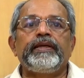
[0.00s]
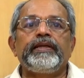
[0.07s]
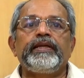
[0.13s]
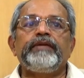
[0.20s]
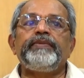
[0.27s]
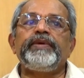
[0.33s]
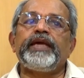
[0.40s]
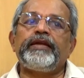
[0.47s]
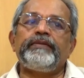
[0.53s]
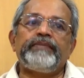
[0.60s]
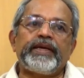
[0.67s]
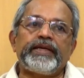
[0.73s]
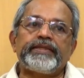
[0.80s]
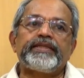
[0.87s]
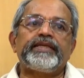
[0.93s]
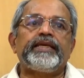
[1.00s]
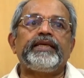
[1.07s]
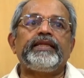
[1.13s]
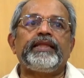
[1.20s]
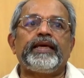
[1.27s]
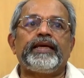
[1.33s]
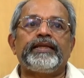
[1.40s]
Let me end by
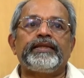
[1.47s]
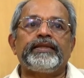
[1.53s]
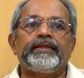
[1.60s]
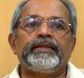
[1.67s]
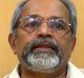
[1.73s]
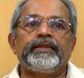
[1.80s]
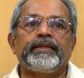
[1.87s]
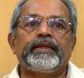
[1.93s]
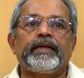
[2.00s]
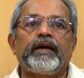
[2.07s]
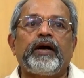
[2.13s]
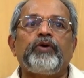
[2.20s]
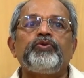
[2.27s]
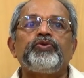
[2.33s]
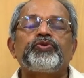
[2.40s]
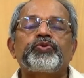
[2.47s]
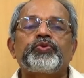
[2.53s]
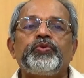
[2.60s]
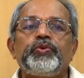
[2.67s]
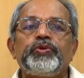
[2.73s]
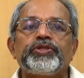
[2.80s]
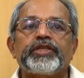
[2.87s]
saying that how
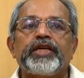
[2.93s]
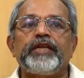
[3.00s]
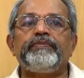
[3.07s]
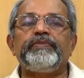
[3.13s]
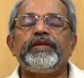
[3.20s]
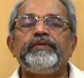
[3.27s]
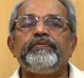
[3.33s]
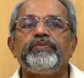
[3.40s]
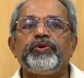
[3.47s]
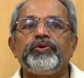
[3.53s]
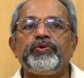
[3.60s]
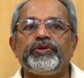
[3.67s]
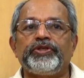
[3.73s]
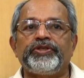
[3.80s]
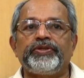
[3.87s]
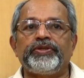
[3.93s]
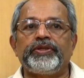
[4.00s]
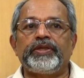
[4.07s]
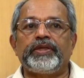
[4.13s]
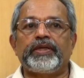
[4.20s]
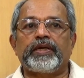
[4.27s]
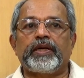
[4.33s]
schools can be improved,
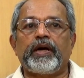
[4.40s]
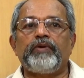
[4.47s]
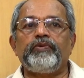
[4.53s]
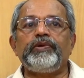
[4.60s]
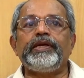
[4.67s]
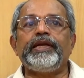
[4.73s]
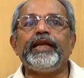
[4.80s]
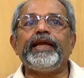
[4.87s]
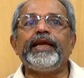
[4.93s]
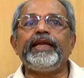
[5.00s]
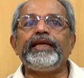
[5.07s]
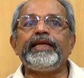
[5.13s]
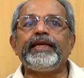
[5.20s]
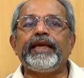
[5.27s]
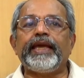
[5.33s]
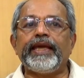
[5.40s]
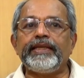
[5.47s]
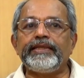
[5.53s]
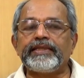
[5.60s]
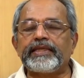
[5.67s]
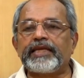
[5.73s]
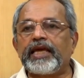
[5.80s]
how learning
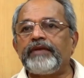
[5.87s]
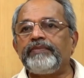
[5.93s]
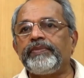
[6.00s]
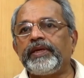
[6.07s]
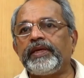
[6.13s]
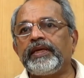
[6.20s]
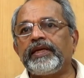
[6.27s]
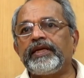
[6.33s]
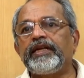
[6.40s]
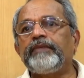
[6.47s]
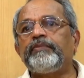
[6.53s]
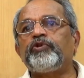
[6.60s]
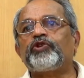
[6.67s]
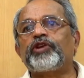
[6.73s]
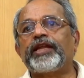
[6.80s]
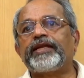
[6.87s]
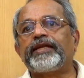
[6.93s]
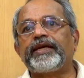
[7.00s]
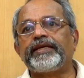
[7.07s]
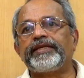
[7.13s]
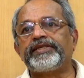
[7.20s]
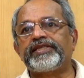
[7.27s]
gains can be
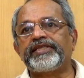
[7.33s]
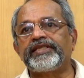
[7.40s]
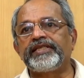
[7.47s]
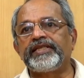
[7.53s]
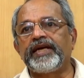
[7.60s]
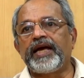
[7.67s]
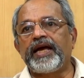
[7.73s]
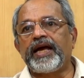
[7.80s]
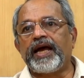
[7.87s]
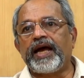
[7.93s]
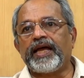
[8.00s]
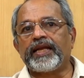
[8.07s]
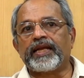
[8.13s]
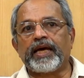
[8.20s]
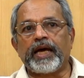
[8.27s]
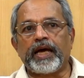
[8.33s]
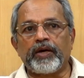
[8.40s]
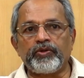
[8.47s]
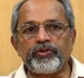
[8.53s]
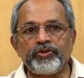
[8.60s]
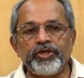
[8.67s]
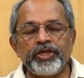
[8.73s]
democratized, and
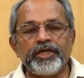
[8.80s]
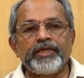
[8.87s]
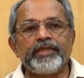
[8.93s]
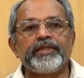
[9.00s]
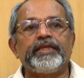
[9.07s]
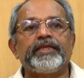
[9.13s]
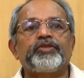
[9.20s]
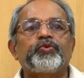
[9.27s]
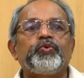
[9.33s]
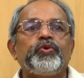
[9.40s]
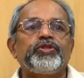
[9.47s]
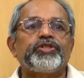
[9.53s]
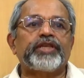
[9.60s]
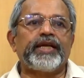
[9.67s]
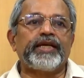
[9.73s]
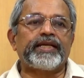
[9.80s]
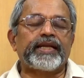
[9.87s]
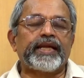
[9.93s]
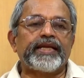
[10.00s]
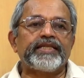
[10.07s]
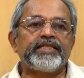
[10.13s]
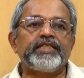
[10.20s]
how the schools can
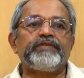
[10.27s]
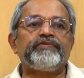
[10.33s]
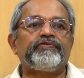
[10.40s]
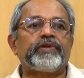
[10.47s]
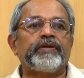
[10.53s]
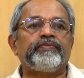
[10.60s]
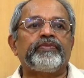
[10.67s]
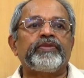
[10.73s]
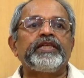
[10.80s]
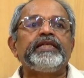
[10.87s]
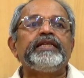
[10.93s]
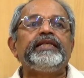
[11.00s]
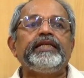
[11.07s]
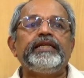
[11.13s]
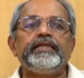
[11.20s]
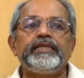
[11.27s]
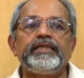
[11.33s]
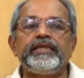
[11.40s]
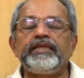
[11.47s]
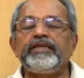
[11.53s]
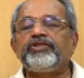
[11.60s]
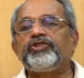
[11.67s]
transit from
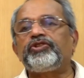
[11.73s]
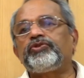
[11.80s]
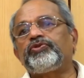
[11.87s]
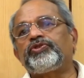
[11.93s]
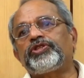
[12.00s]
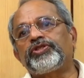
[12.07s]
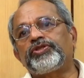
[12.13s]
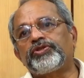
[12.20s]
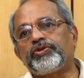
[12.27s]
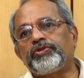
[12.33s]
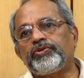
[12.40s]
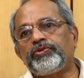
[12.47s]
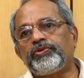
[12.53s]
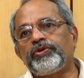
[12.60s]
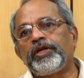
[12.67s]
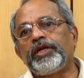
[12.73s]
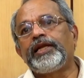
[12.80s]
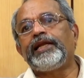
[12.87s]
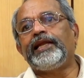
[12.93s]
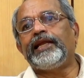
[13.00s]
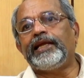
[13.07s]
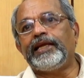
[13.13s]
teaching institutions to
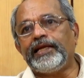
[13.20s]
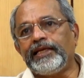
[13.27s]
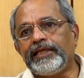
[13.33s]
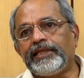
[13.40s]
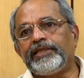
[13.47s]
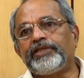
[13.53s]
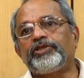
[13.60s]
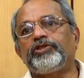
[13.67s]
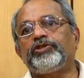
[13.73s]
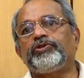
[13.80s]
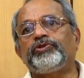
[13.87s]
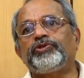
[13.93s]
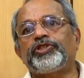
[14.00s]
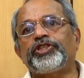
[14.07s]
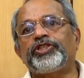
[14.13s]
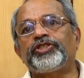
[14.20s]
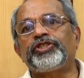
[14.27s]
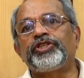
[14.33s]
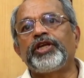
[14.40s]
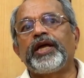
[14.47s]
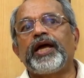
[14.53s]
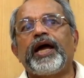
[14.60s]
learning
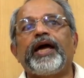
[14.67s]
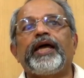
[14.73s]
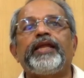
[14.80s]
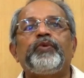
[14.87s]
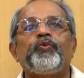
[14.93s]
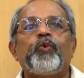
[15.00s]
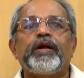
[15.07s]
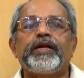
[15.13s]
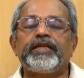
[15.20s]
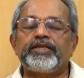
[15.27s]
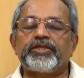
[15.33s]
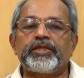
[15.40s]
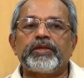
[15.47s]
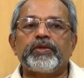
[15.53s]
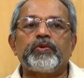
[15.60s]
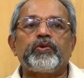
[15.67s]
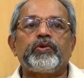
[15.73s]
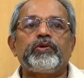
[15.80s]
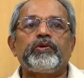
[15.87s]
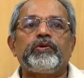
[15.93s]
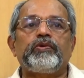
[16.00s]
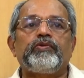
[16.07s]
institutions, and what is the
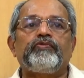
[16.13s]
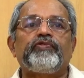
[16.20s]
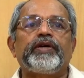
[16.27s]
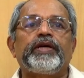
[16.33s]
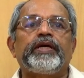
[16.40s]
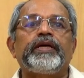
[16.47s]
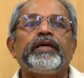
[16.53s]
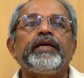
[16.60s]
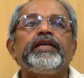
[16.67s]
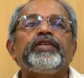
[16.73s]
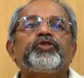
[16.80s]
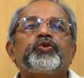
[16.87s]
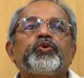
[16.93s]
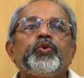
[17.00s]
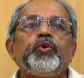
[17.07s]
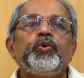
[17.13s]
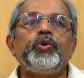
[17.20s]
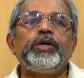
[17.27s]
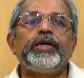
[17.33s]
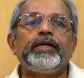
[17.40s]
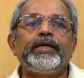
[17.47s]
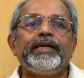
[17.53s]
role of a school
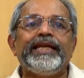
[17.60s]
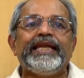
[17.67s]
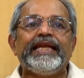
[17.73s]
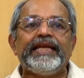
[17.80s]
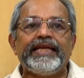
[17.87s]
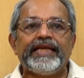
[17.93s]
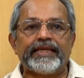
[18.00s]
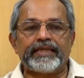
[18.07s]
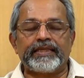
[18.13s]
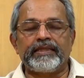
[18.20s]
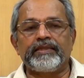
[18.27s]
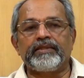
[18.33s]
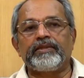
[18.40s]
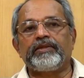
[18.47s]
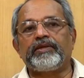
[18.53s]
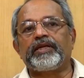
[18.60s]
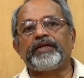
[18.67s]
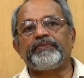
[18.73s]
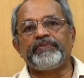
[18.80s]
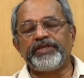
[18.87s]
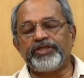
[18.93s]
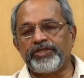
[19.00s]
leader or
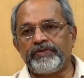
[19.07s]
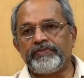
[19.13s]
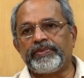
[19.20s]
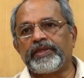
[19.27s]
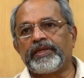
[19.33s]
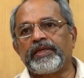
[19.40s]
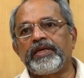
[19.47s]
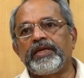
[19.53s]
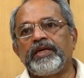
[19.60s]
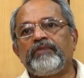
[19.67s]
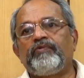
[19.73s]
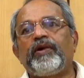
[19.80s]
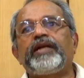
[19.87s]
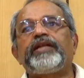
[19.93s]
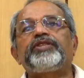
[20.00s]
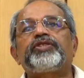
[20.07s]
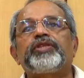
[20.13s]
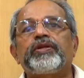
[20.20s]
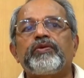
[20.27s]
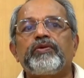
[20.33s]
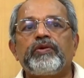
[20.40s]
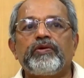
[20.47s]
a principal, what is
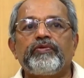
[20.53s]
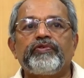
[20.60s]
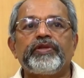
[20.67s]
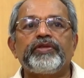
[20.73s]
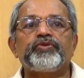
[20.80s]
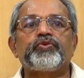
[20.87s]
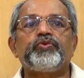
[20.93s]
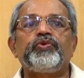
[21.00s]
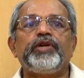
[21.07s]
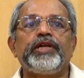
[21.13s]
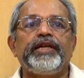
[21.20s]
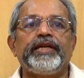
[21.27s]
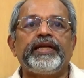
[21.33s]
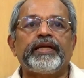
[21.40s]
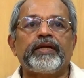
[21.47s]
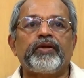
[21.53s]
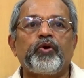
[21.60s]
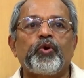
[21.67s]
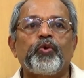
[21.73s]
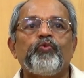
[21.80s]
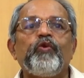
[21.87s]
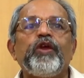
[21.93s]
the role of a school leader,
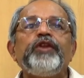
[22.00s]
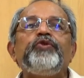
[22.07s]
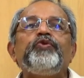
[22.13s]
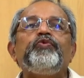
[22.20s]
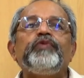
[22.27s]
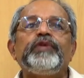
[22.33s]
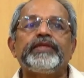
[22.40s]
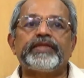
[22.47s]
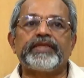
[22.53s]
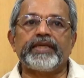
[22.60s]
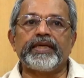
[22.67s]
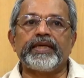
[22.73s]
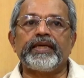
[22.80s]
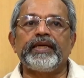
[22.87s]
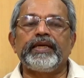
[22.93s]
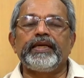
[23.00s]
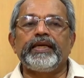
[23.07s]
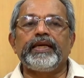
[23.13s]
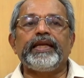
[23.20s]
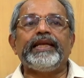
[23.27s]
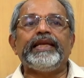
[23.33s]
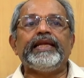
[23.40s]
or when do we say
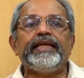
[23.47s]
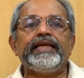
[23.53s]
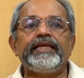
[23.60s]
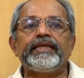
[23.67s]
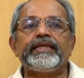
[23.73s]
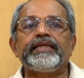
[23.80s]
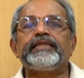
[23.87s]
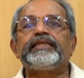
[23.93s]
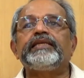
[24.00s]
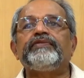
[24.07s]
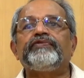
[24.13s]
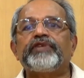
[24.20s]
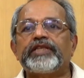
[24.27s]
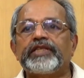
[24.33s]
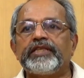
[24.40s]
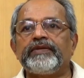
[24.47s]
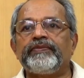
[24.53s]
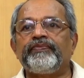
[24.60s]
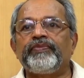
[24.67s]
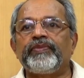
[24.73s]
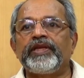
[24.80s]
a leader is effective.